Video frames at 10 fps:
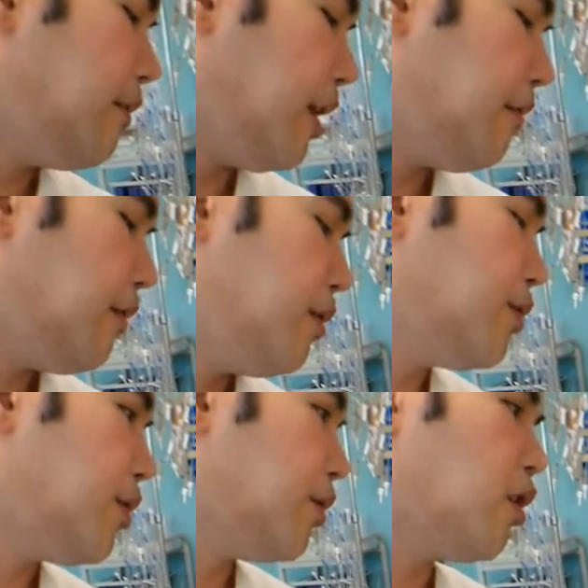infuse
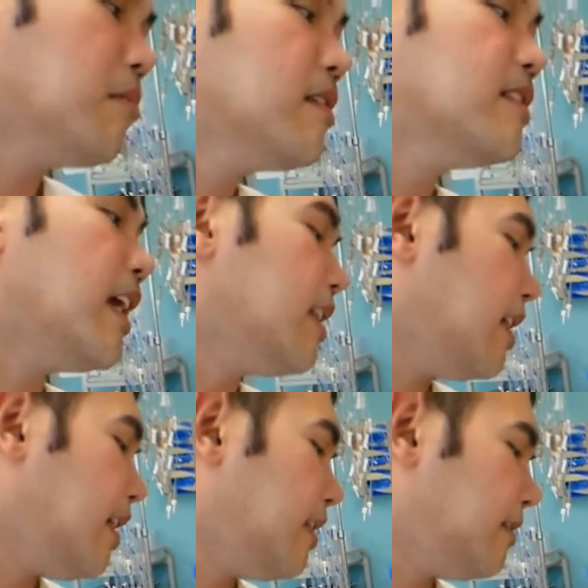your normal
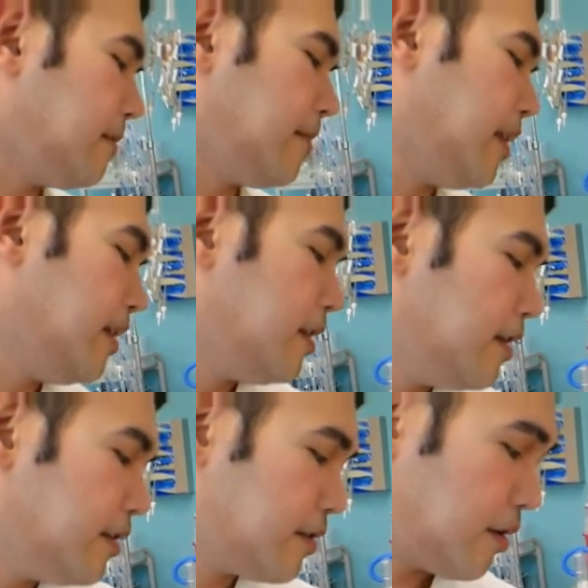saline.
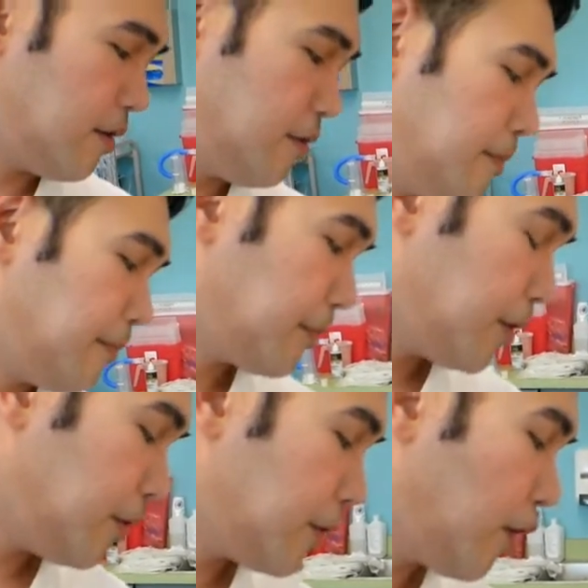So
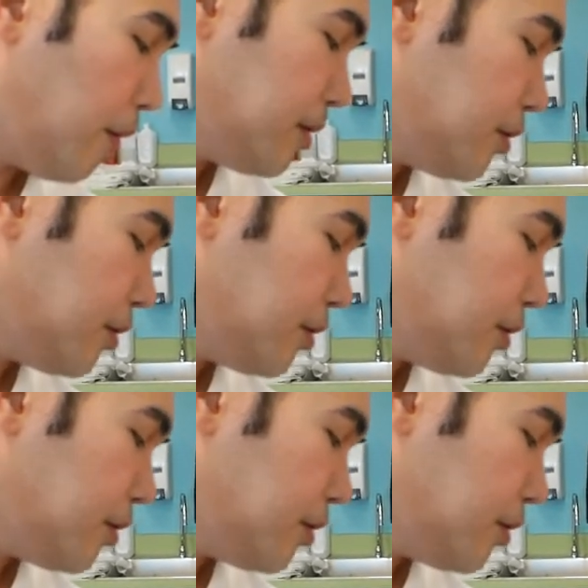you're going